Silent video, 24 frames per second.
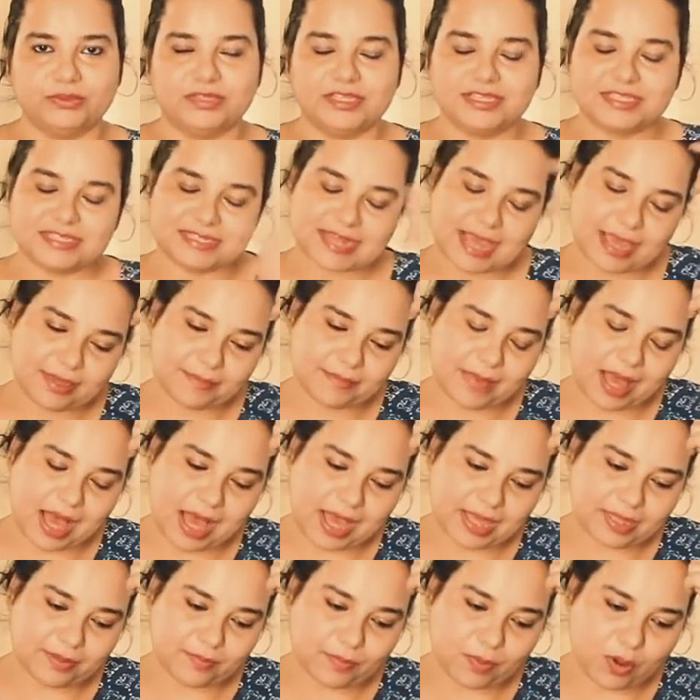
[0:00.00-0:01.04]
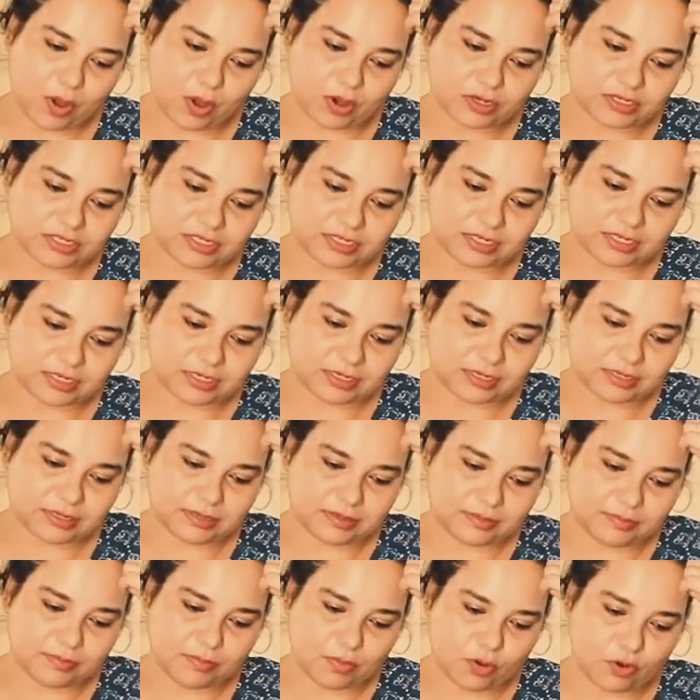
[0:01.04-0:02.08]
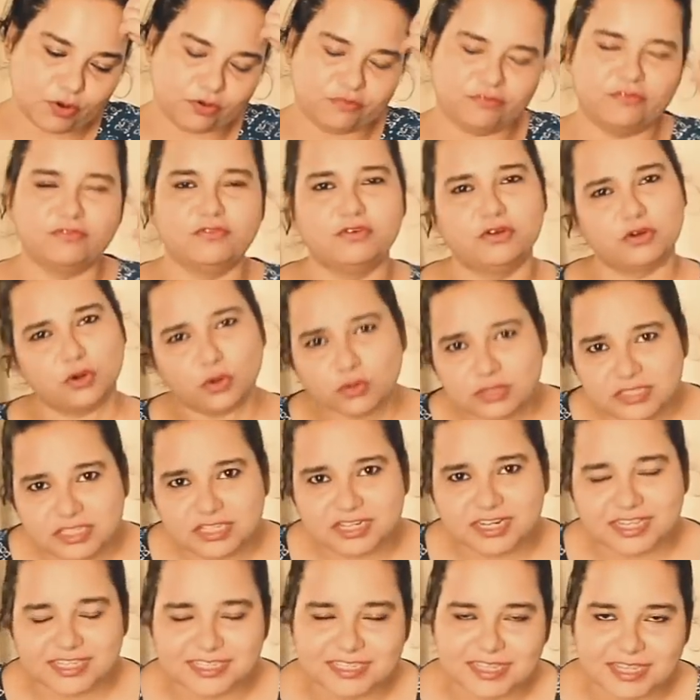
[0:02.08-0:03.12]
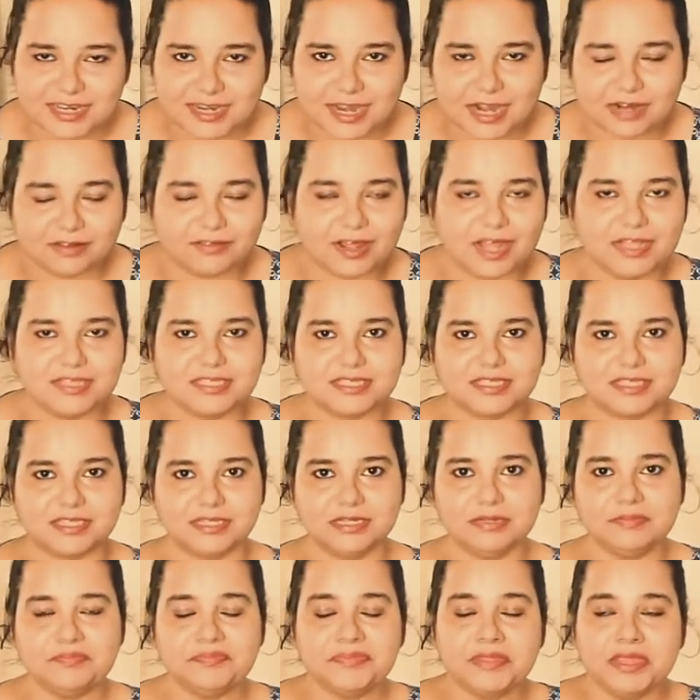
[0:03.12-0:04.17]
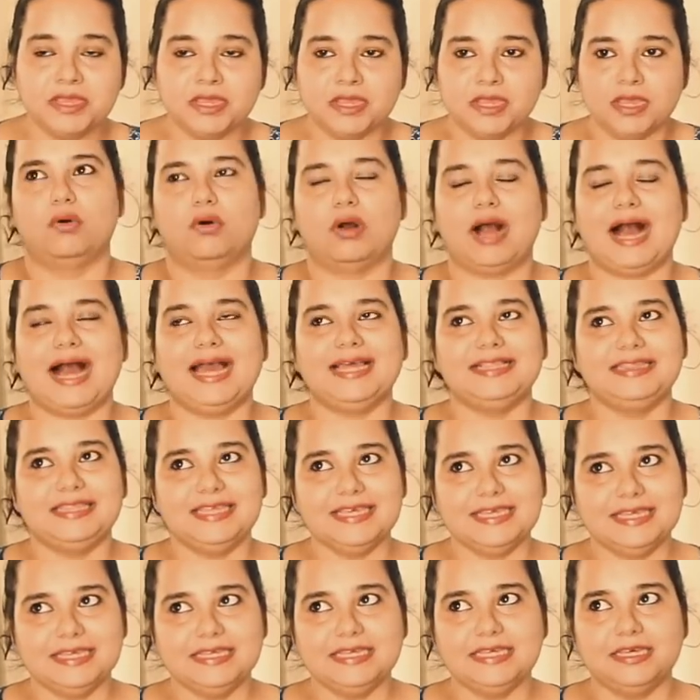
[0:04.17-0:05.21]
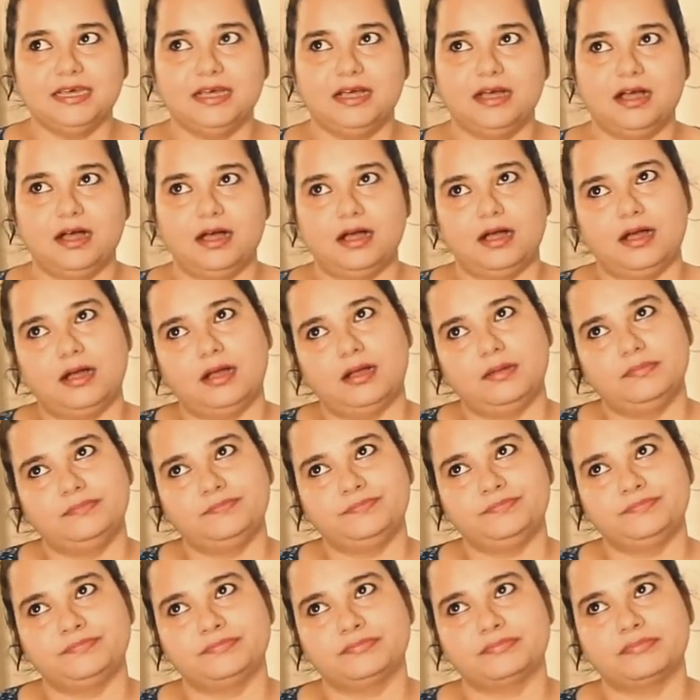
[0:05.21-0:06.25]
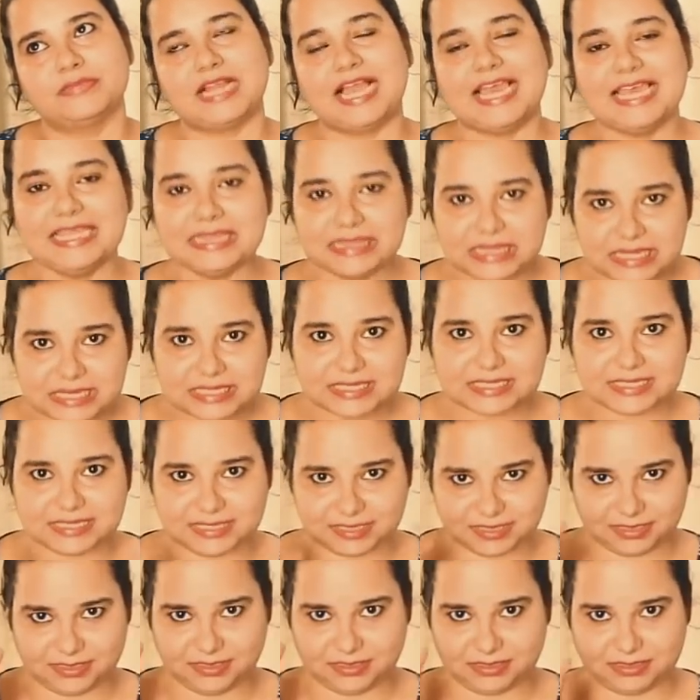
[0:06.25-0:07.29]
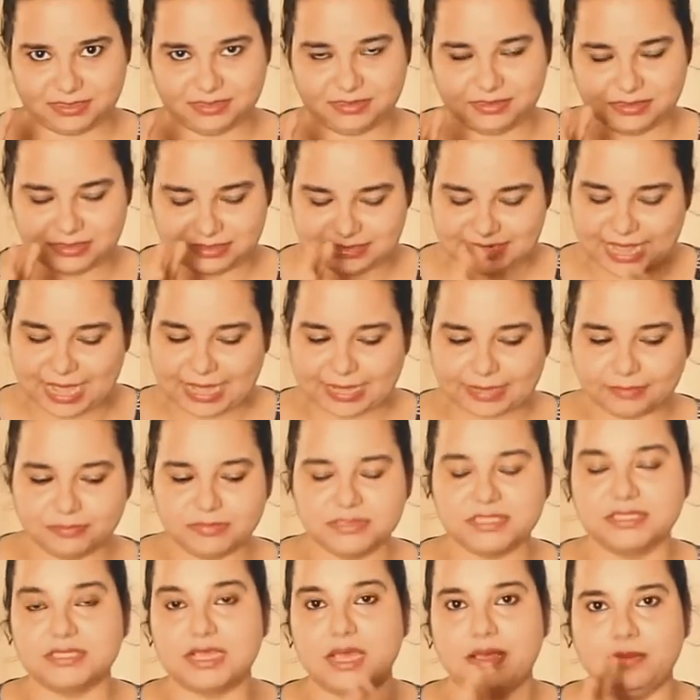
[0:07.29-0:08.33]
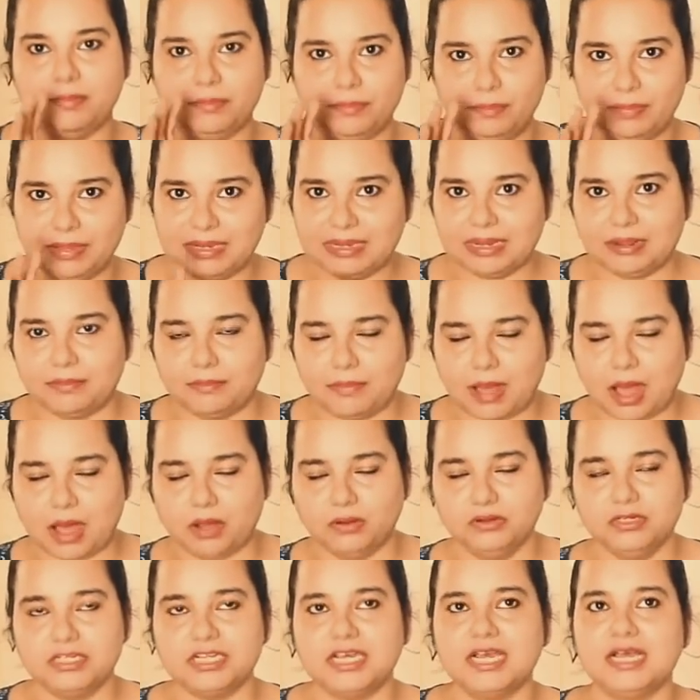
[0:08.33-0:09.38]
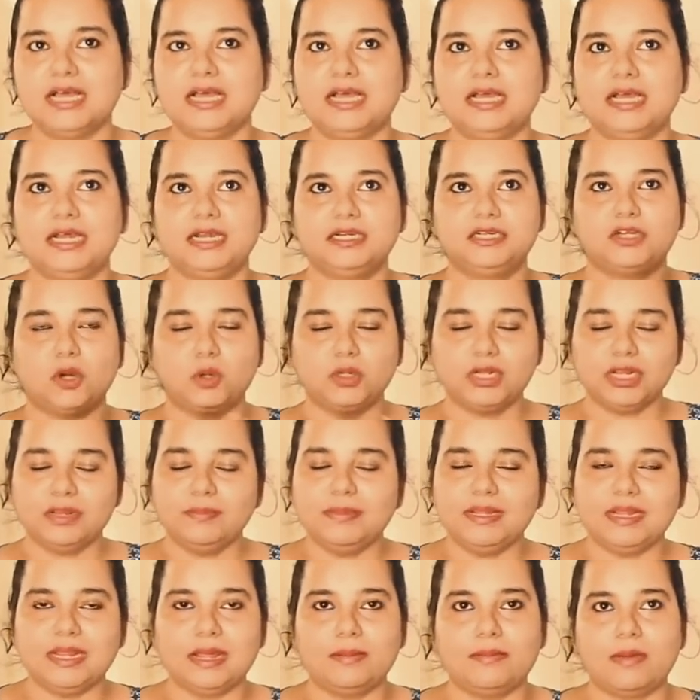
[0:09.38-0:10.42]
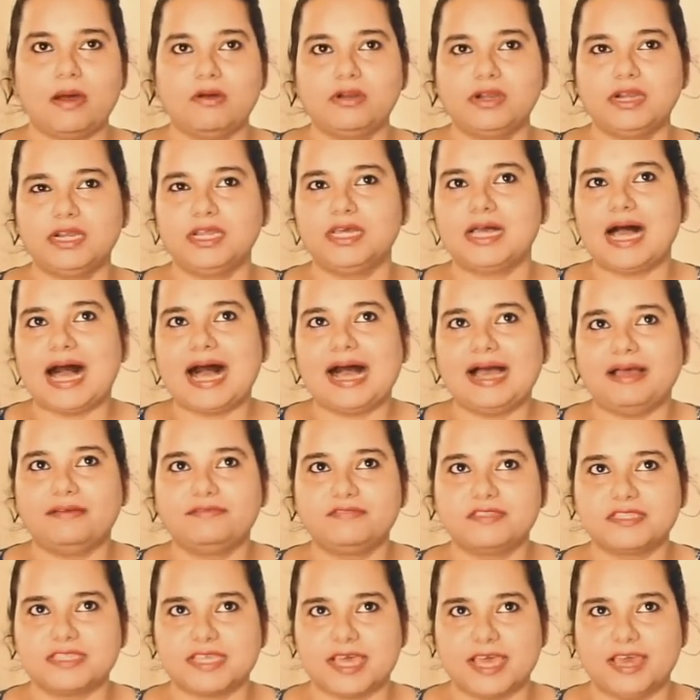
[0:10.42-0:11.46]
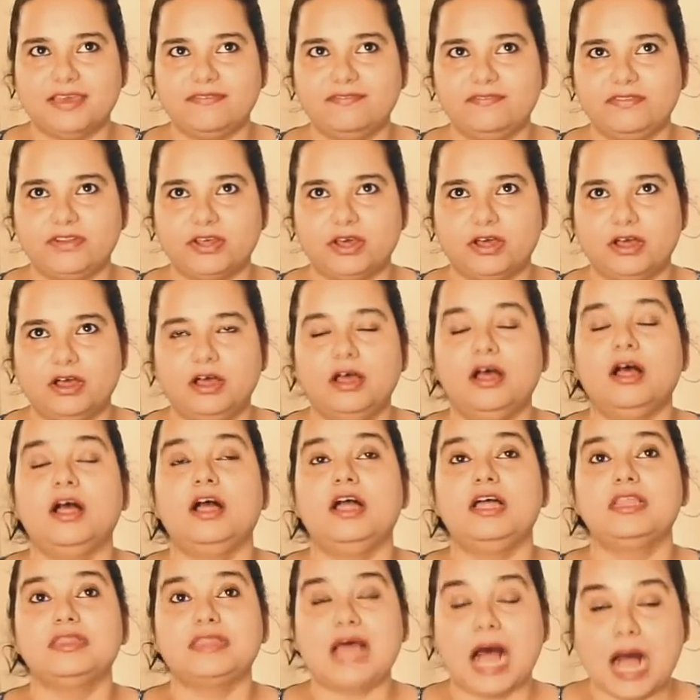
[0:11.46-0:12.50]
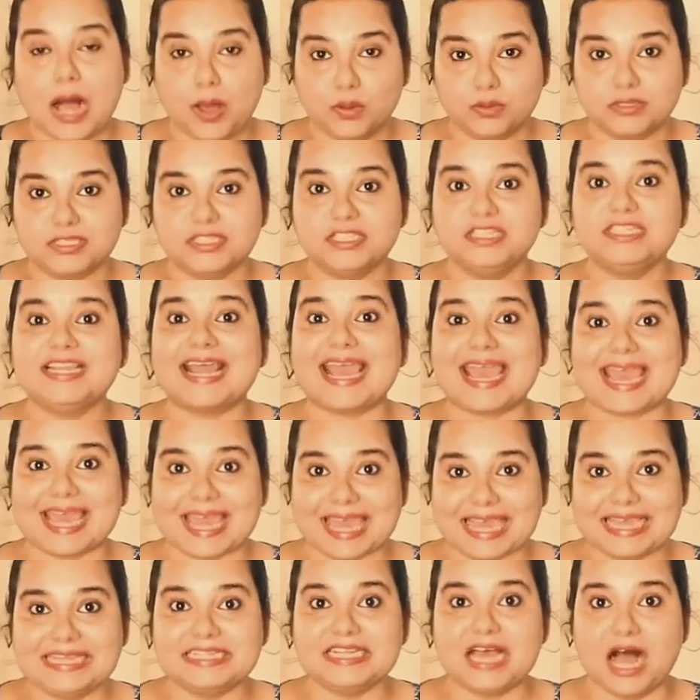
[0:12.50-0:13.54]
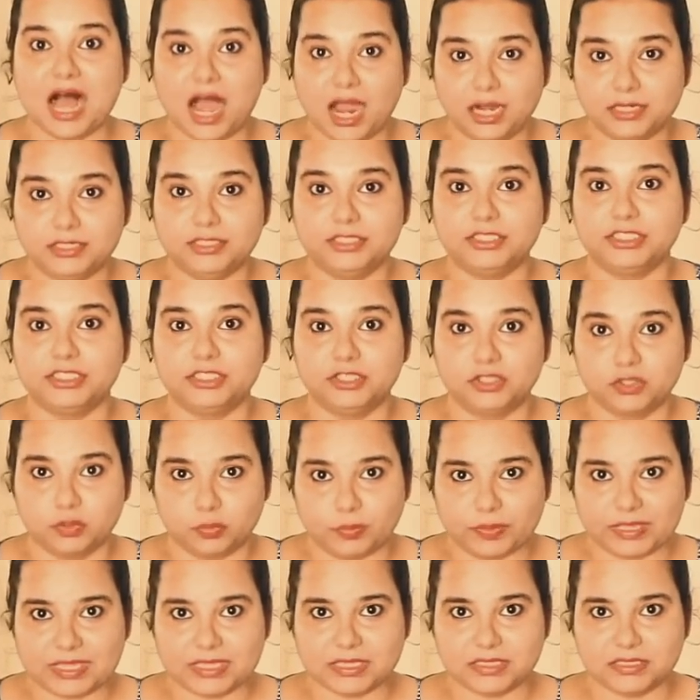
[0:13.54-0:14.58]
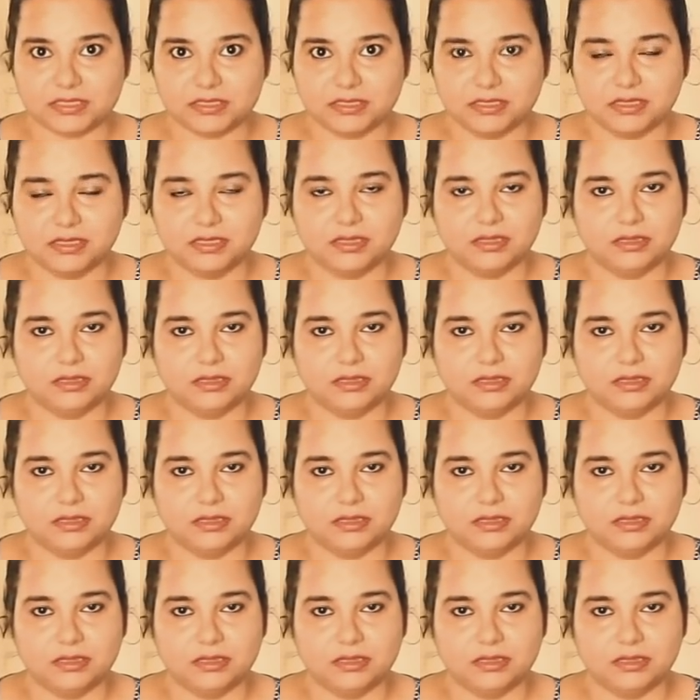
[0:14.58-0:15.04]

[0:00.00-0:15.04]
This time I bought more of groceries. I think in this times bill amount, total bill amount, I have saved 1,800 rupees,